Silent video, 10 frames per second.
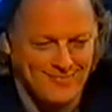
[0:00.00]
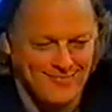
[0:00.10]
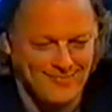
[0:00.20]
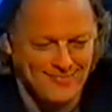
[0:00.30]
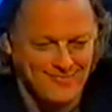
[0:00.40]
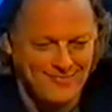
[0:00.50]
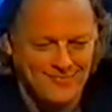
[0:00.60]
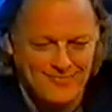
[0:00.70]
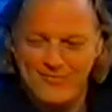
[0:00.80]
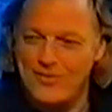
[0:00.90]
People like
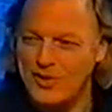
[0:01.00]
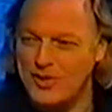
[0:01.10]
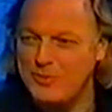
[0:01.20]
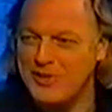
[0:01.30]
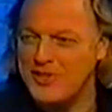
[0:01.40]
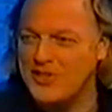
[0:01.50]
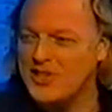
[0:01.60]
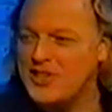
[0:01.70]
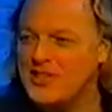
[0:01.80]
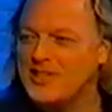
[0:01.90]
me, you've done it all
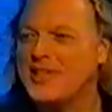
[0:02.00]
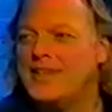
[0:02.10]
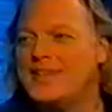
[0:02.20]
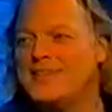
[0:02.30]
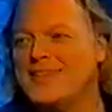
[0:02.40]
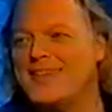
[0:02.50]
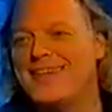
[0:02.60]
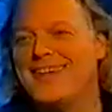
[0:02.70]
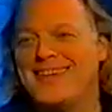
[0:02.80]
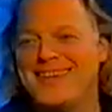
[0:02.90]
before, haven't you? All
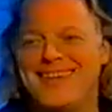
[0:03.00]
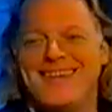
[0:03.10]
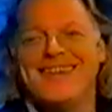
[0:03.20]
right, one